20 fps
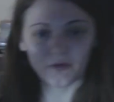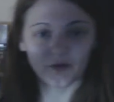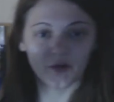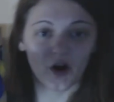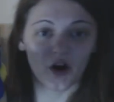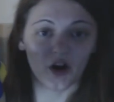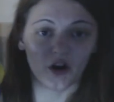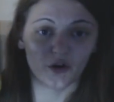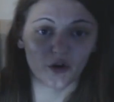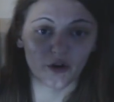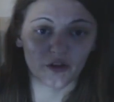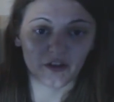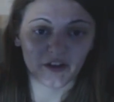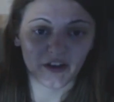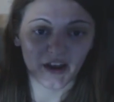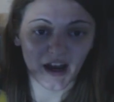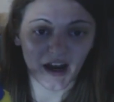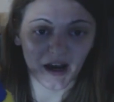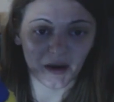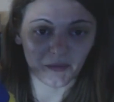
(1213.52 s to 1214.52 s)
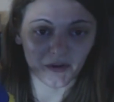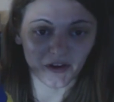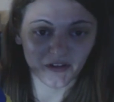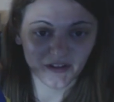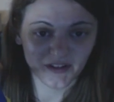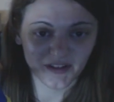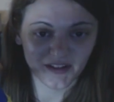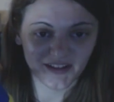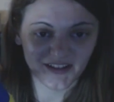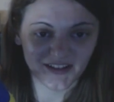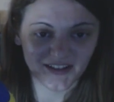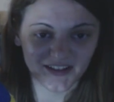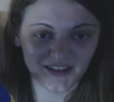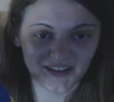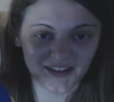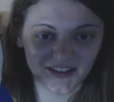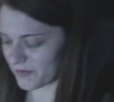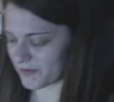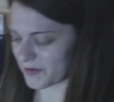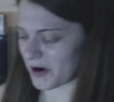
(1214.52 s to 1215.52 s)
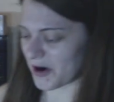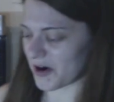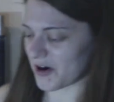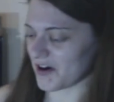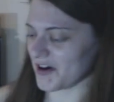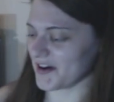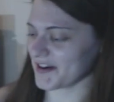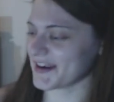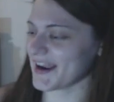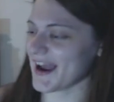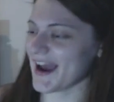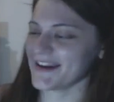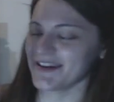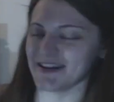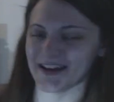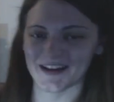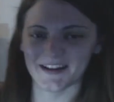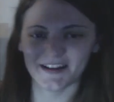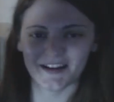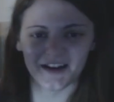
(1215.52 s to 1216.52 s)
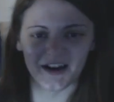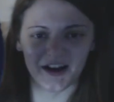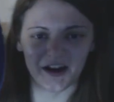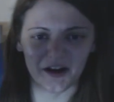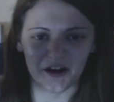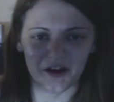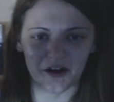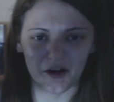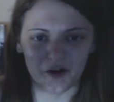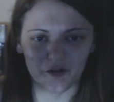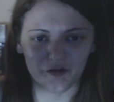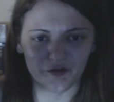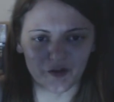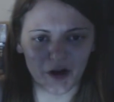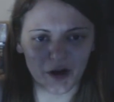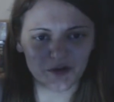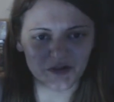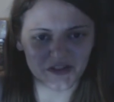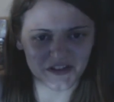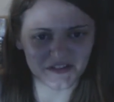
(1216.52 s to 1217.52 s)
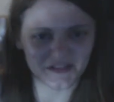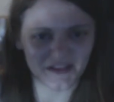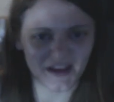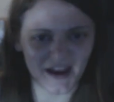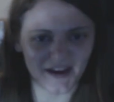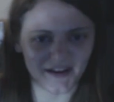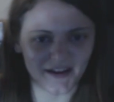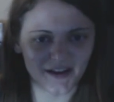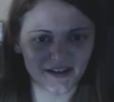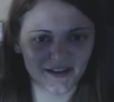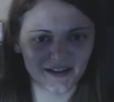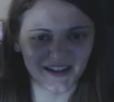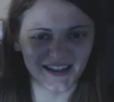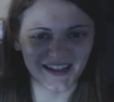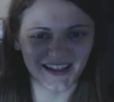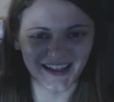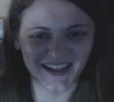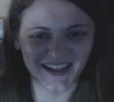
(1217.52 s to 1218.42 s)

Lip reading: We've got another Cartman. We've got a Kenny, a frozen Kenny.